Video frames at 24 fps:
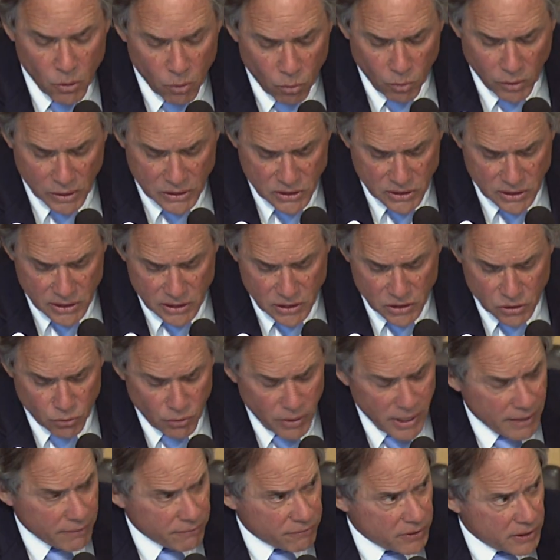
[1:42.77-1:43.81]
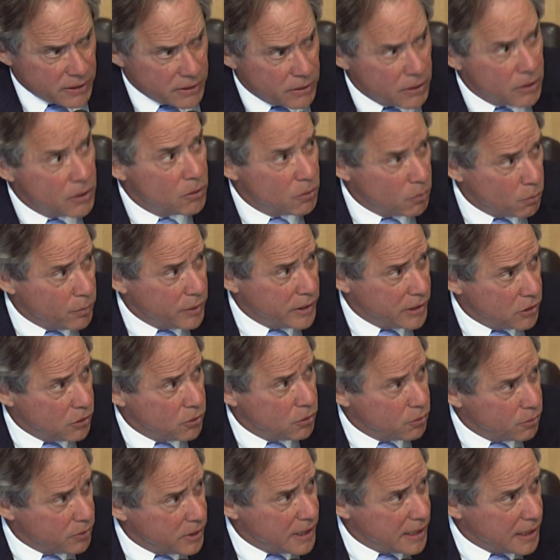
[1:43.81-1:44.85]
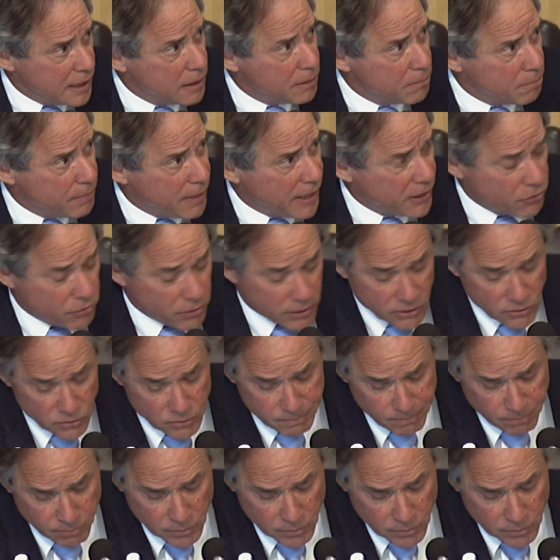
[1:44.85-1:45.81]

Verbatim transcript: once it is crafted. We do need metrics.